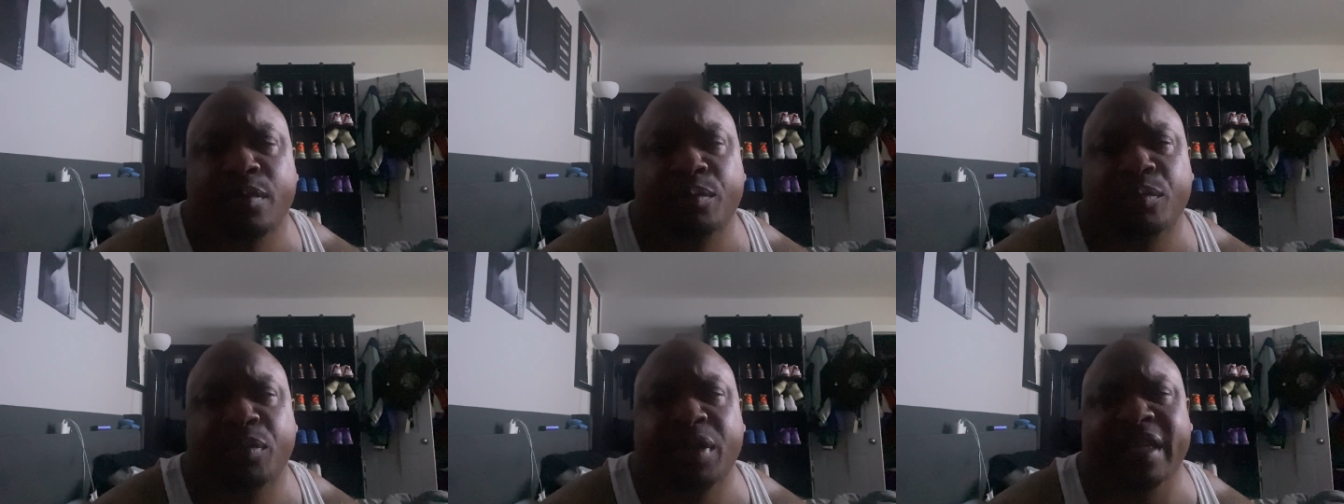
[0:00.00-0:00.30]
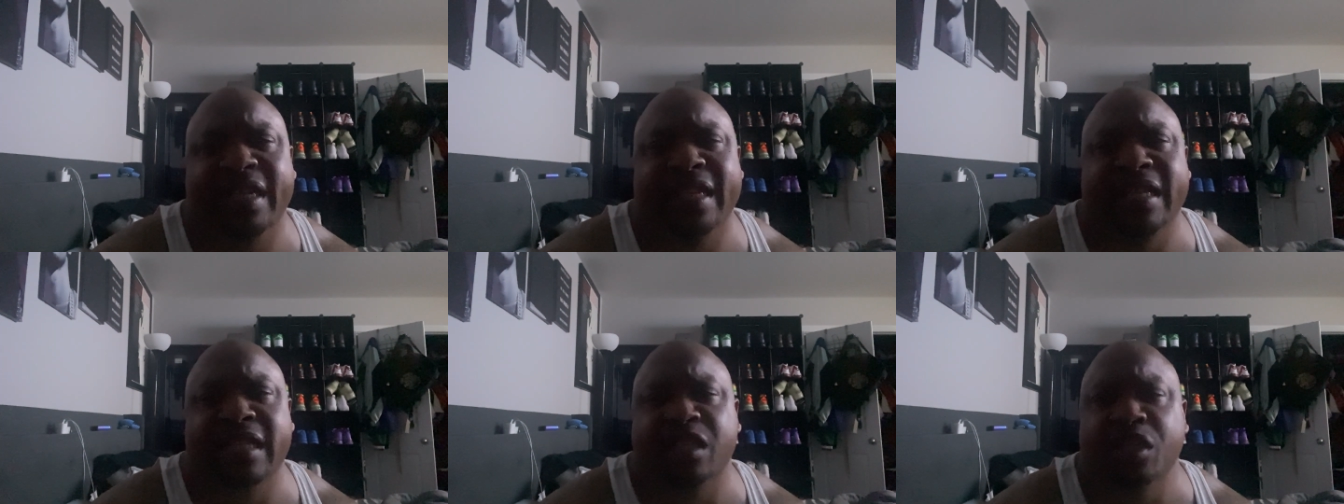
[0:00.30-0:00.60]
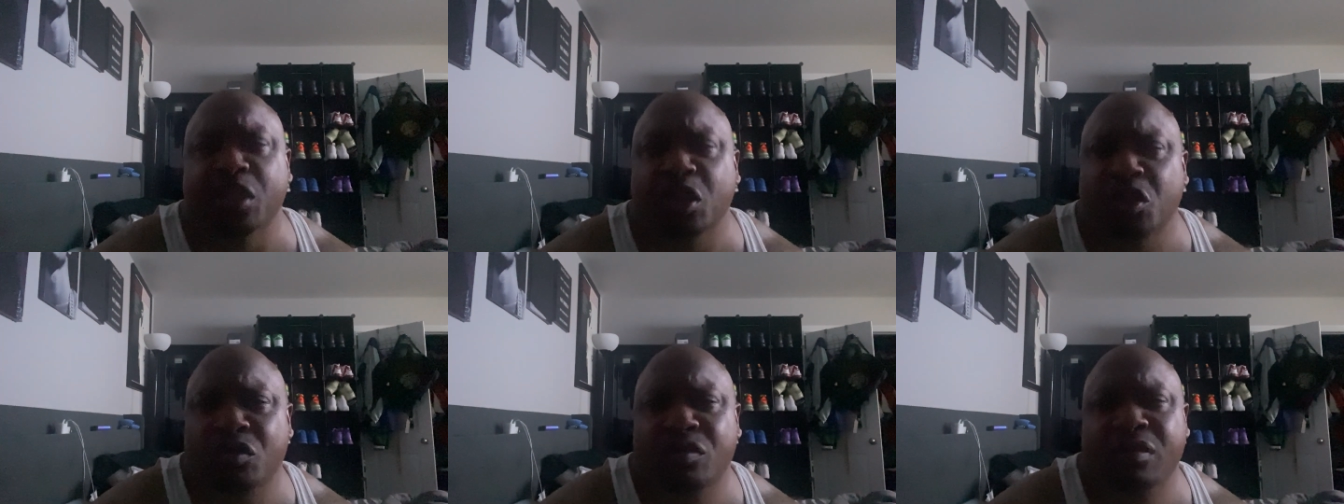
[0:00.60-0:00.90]
But these
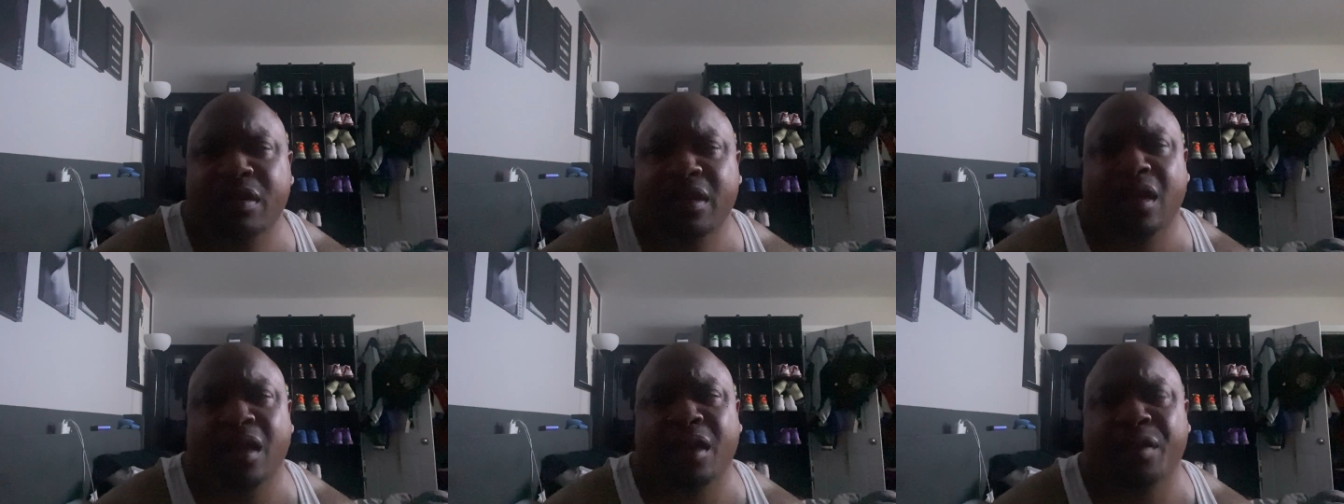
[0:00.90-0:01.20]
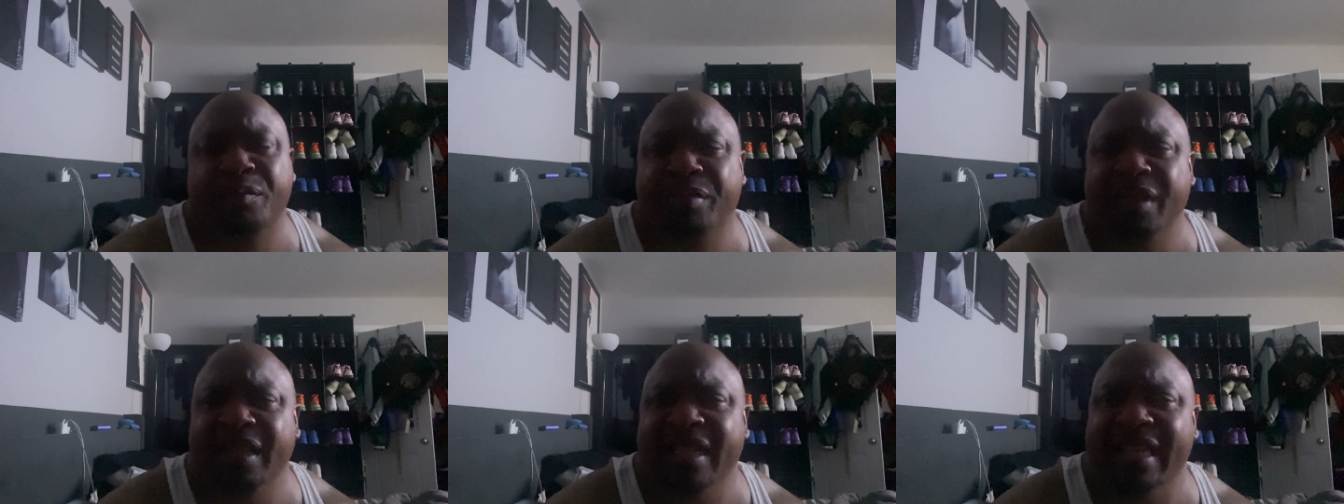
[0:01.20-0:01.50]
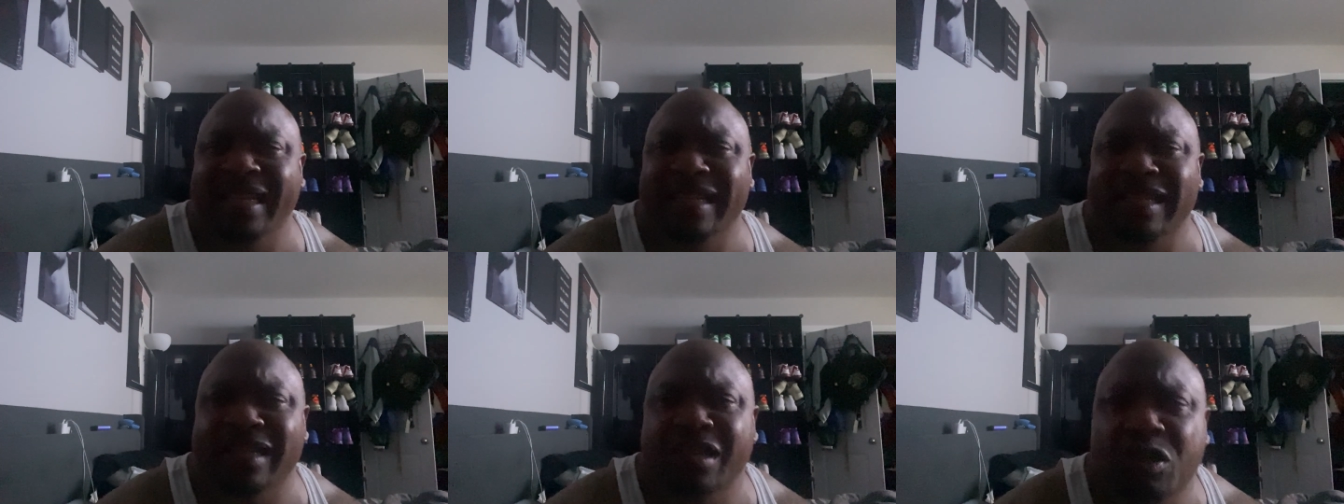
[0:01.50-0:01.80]
new but
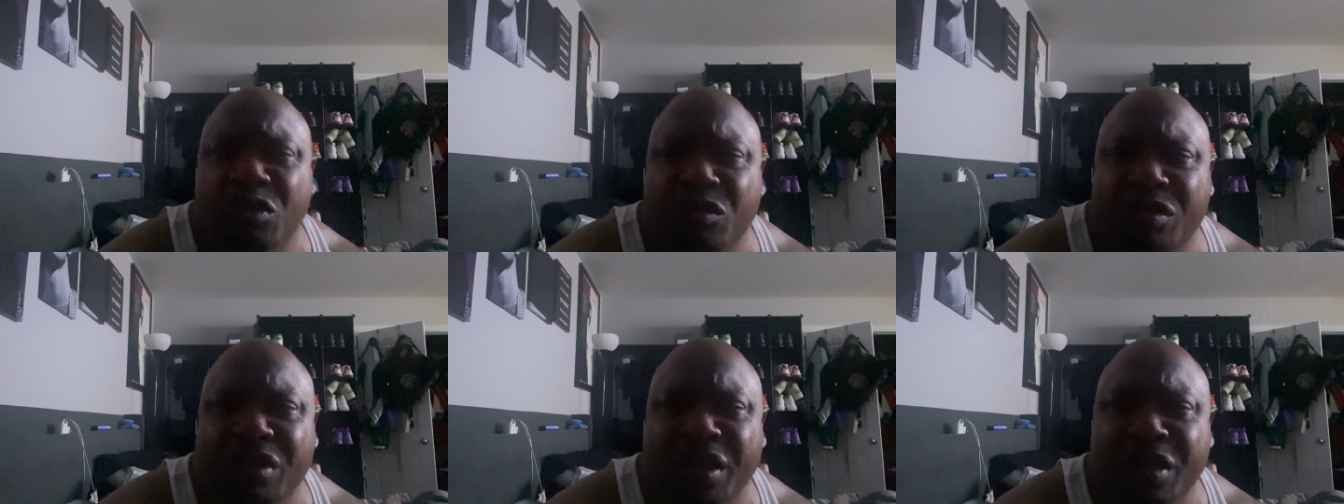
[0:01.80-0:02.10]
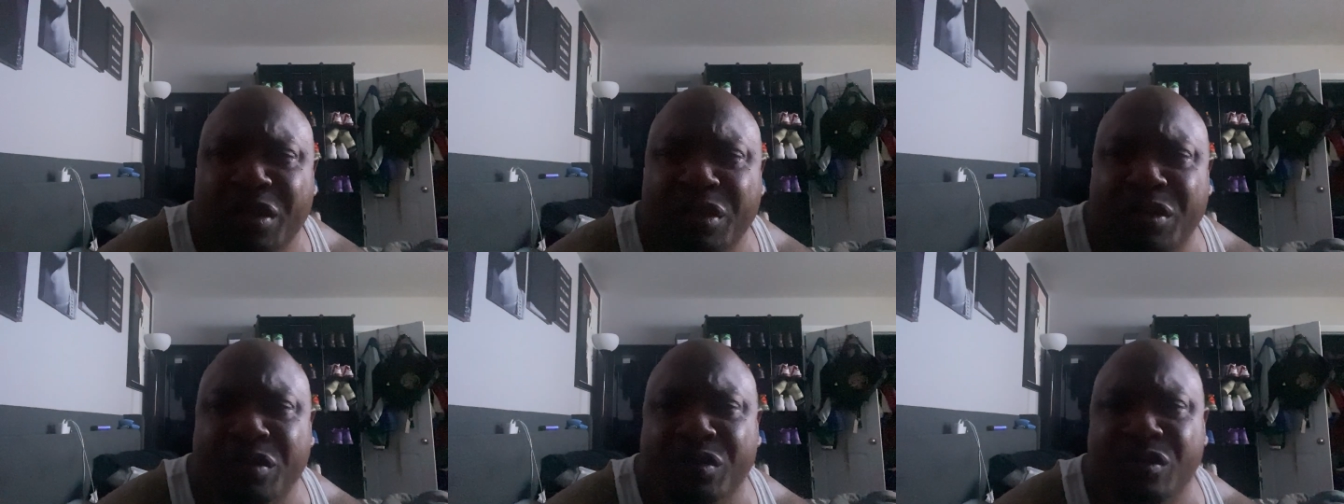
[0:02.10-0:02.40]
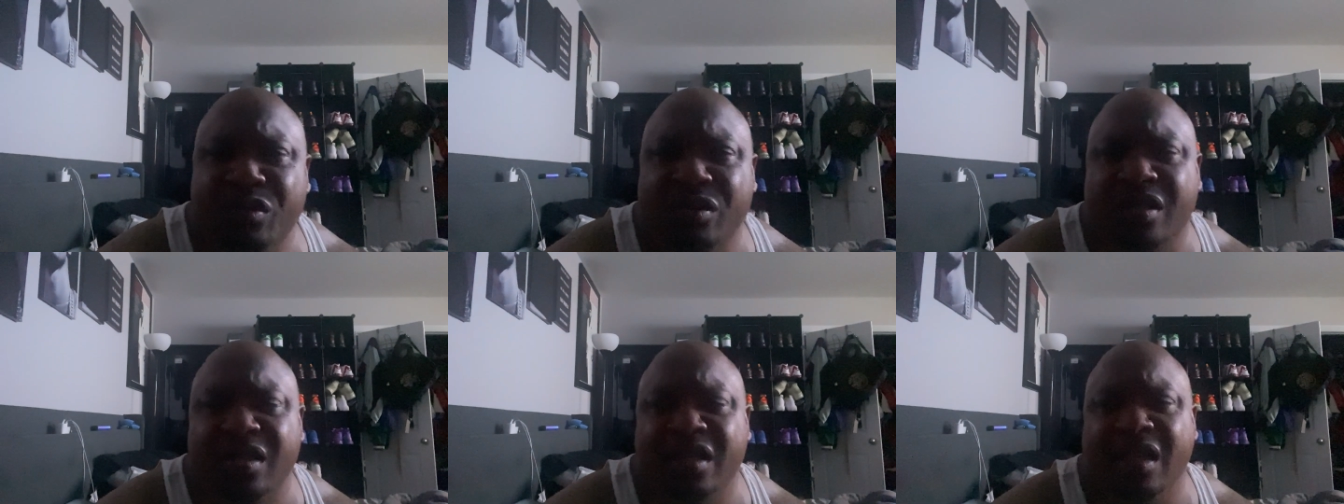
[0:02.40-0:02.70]
these new
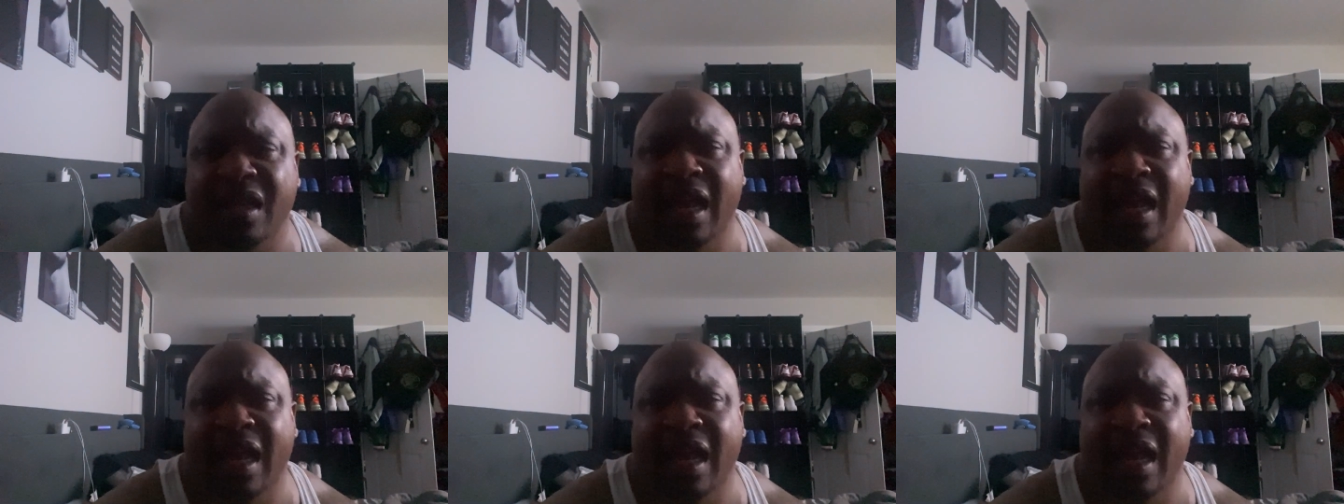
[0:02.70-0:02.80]
dudes,